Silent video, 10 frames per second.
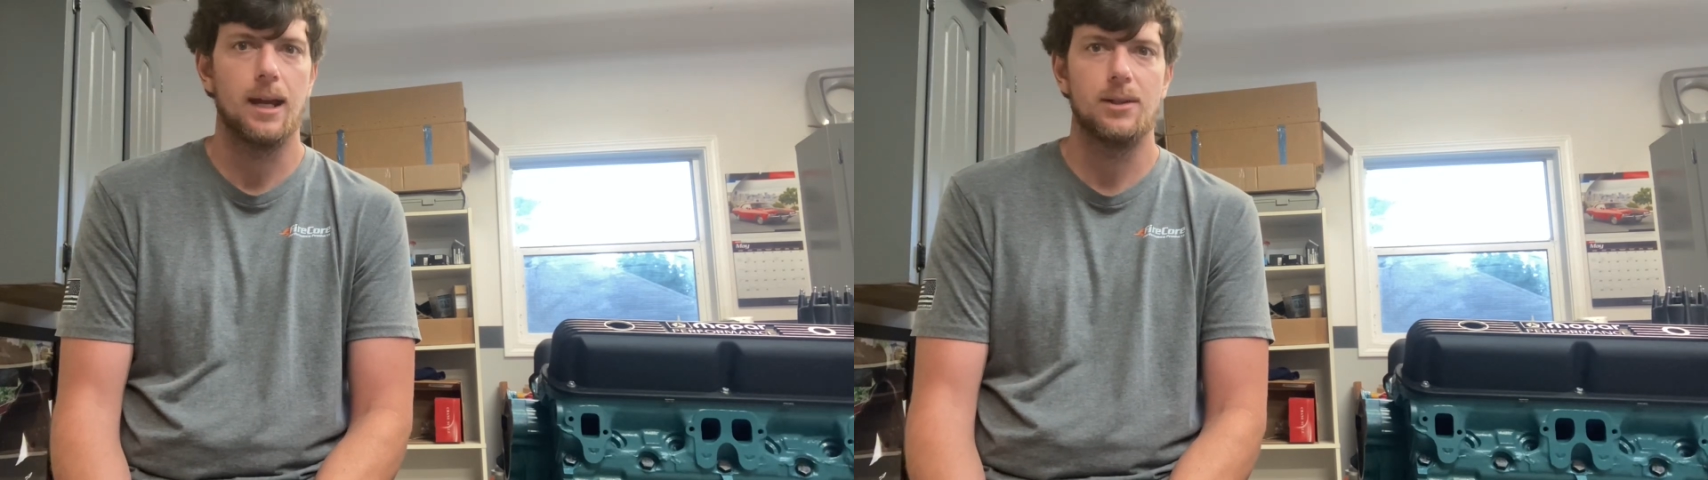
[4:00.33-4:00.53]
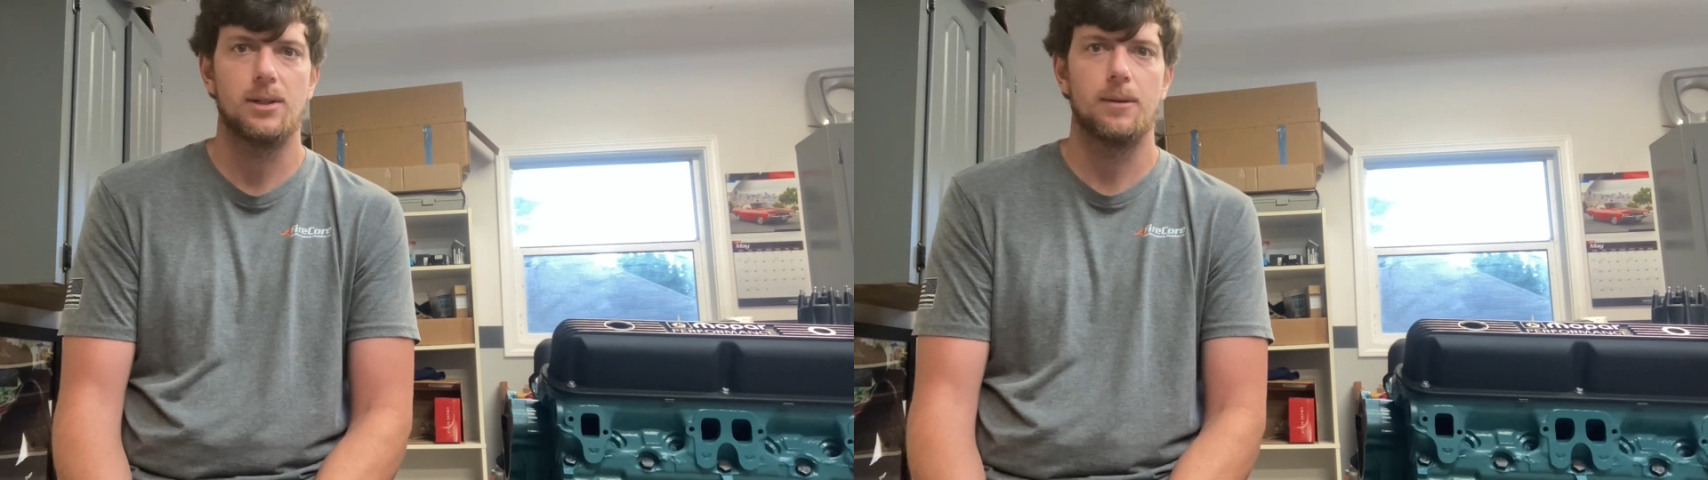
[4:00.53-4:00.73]

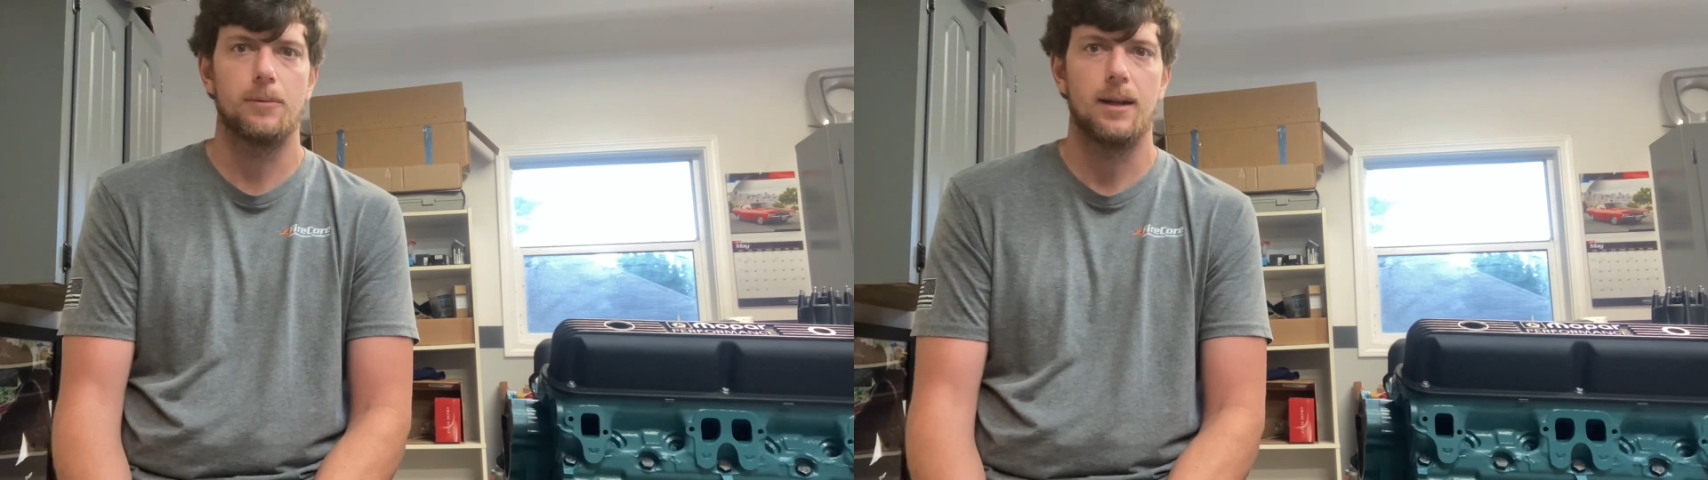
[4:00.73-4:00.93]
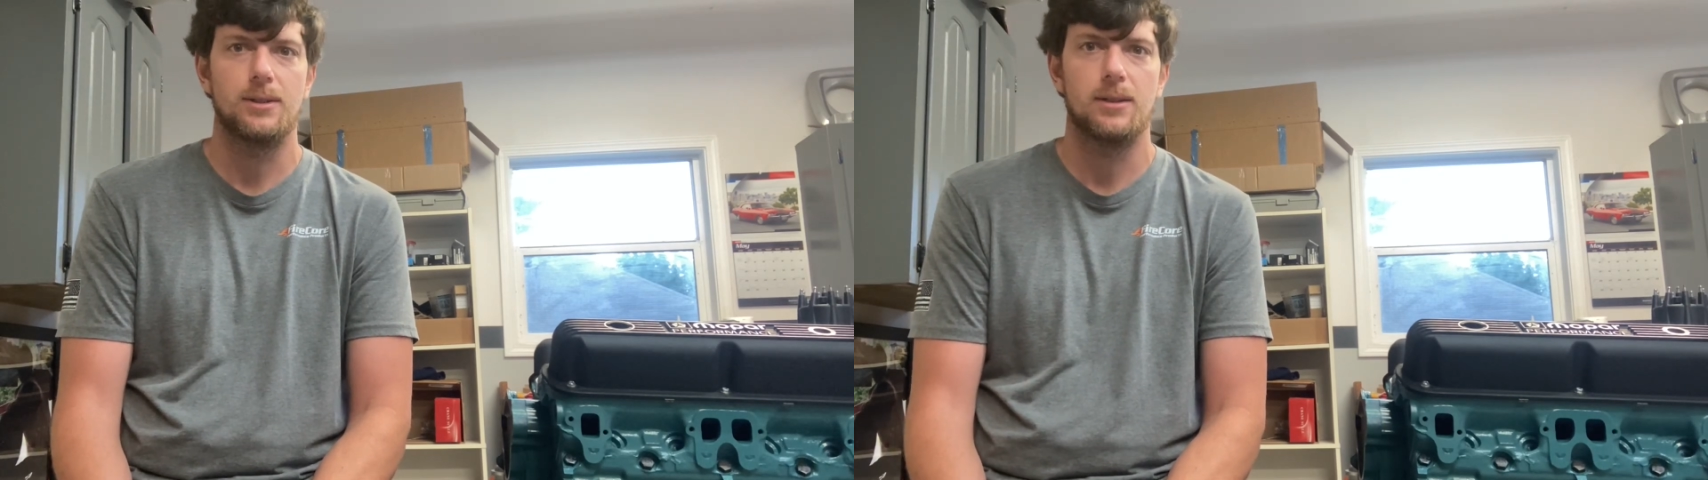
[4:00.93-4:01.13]
heads-up
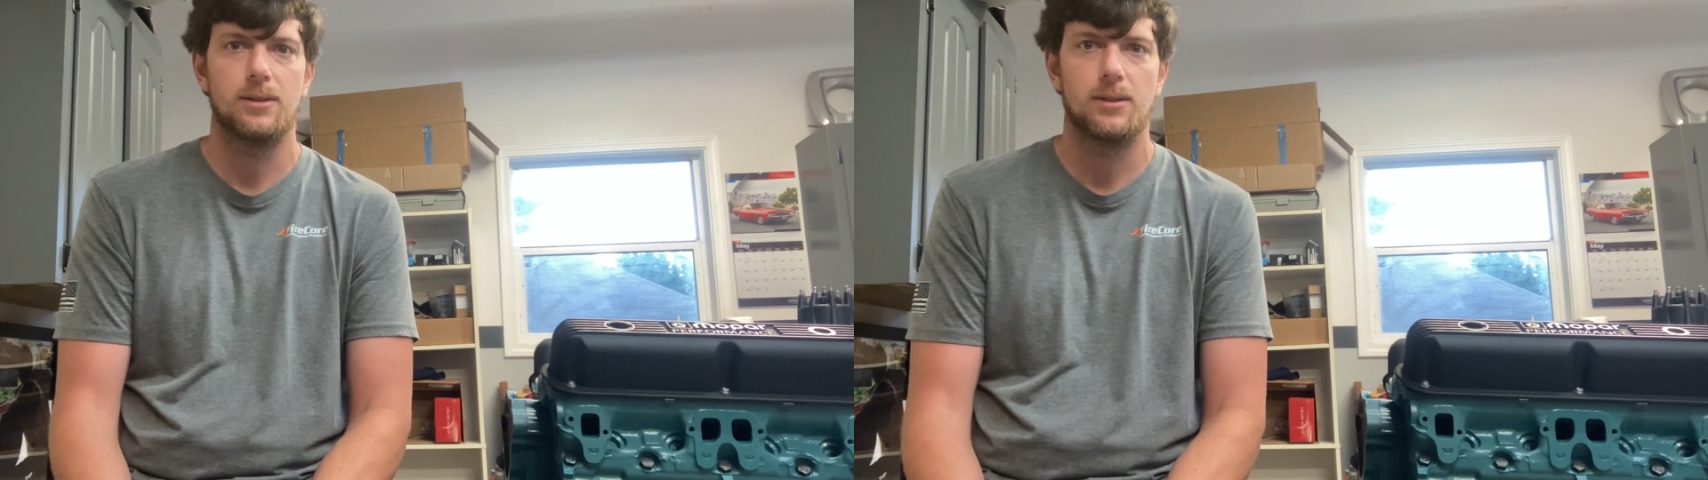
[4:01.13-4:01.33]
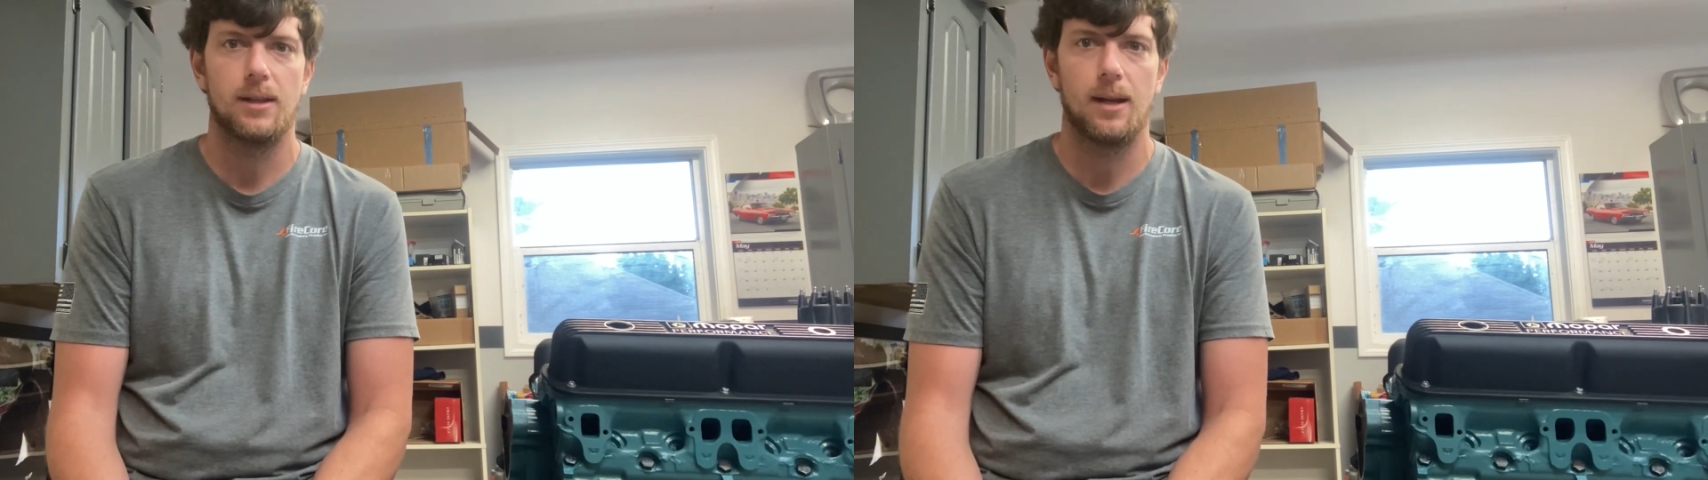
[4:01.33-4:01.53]

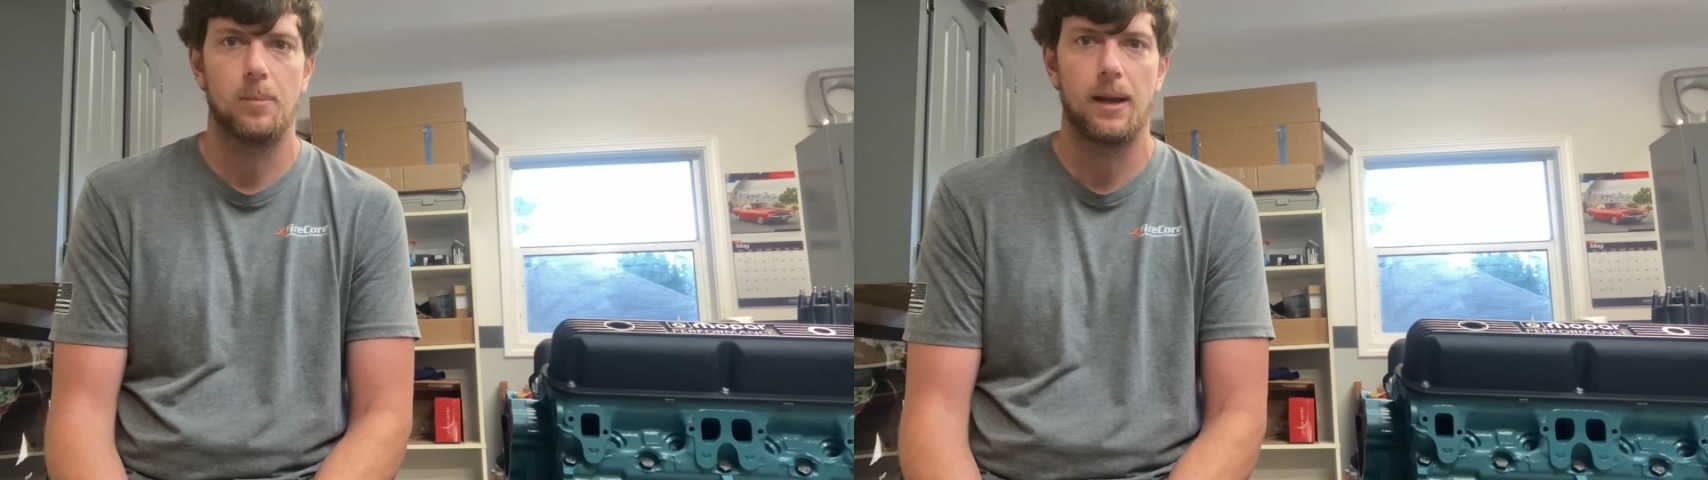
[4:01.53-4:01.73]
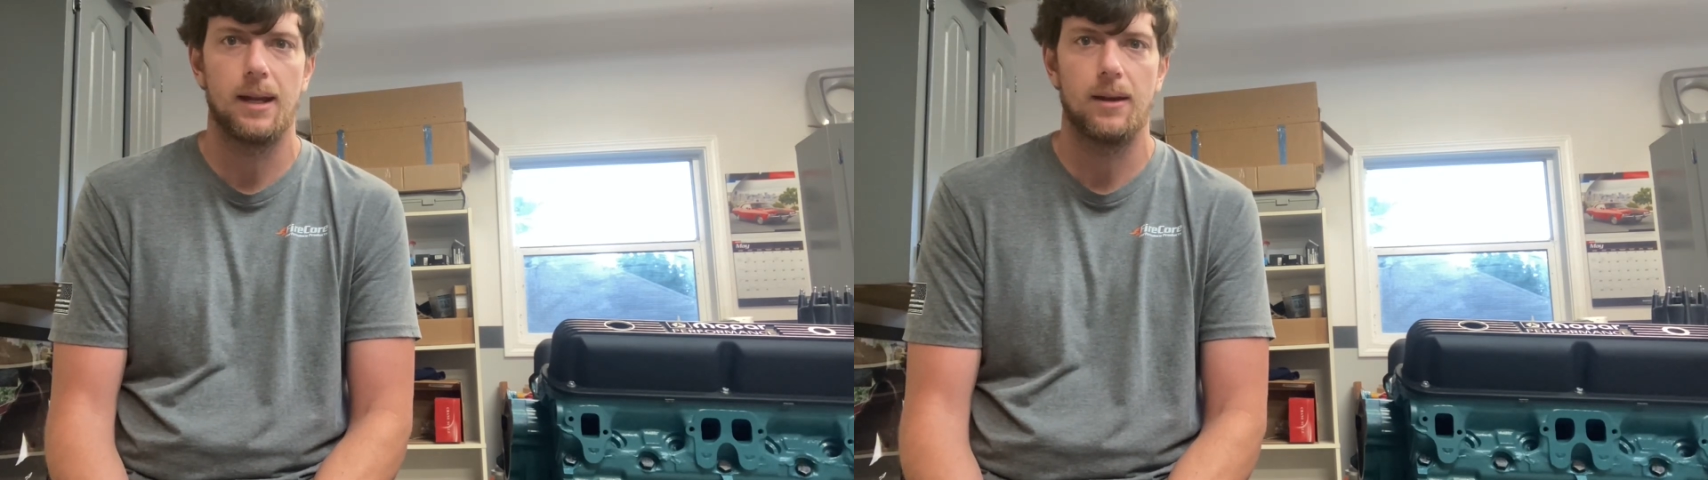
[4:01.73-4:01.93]
races that I'm
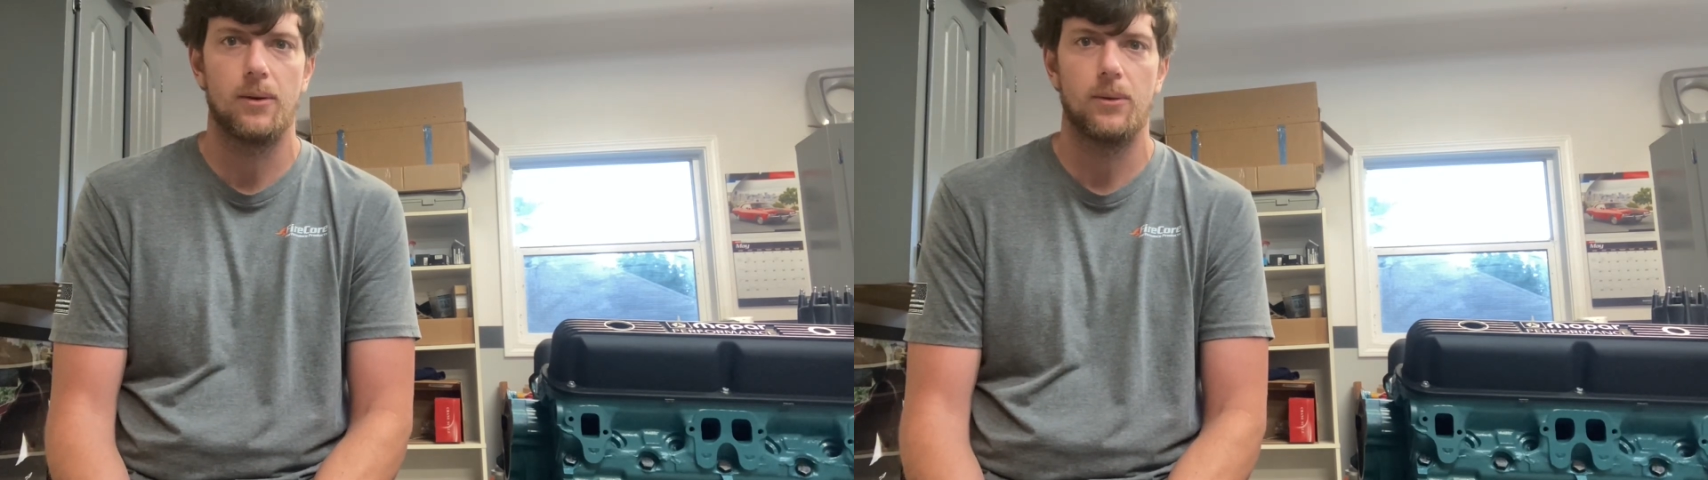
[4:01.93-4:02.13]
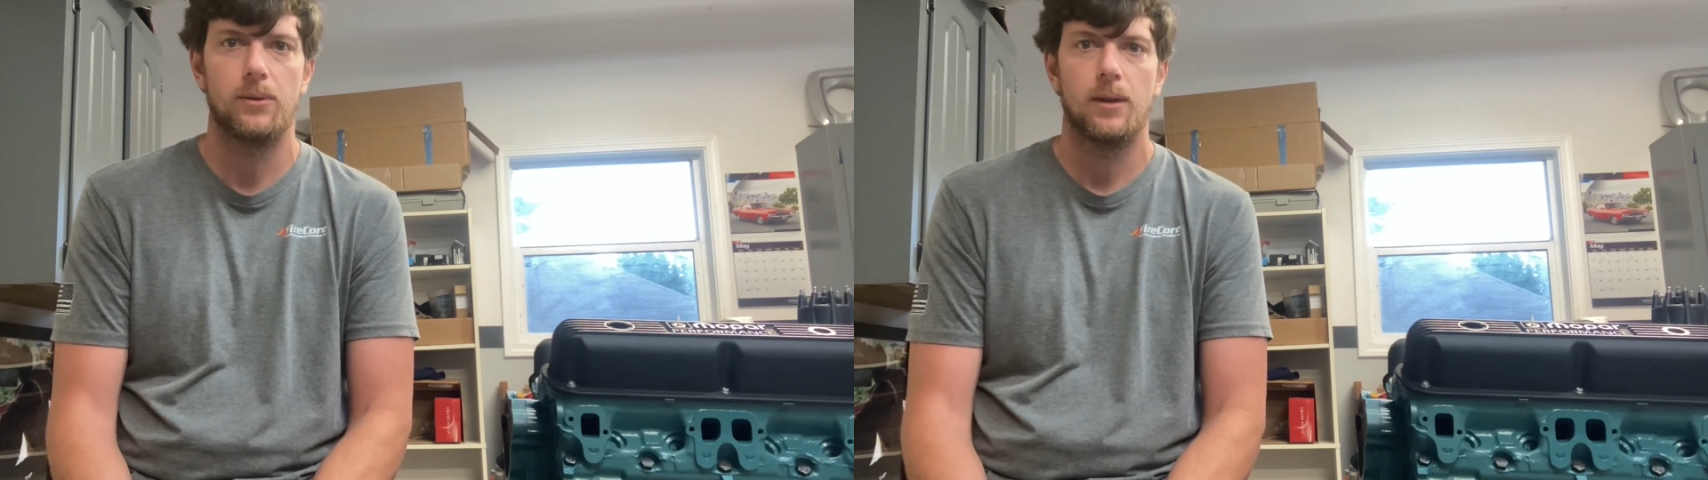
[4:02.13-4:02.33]
planning
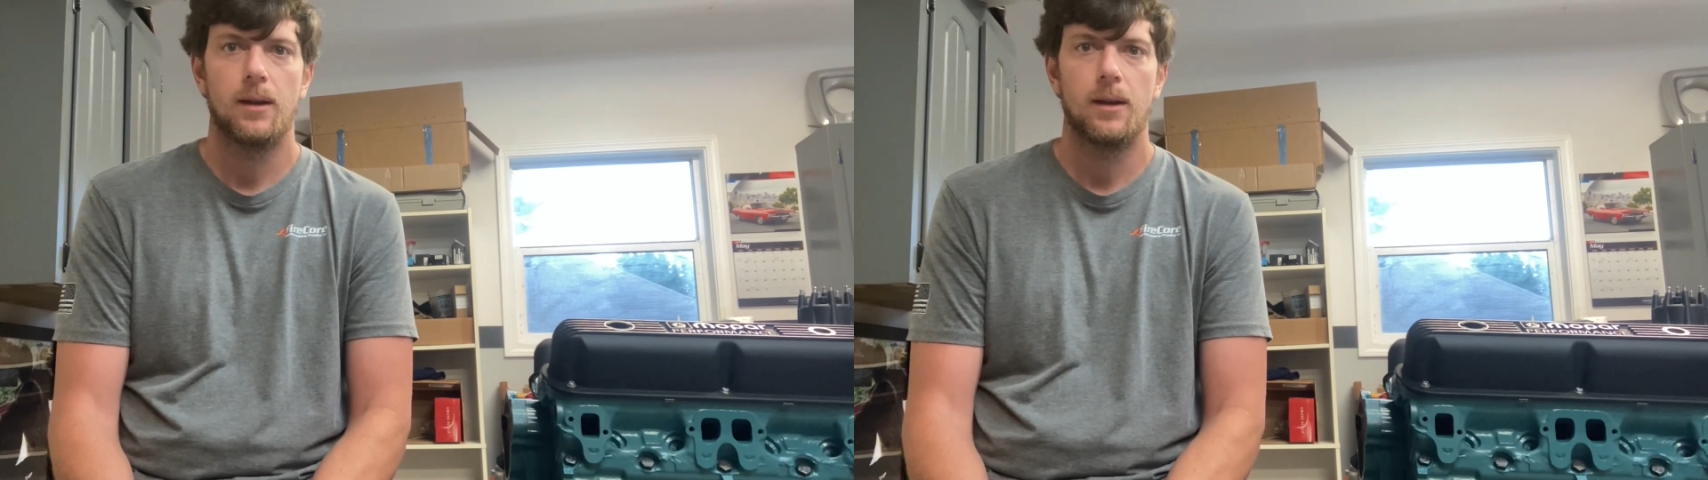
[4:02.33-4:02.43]
on.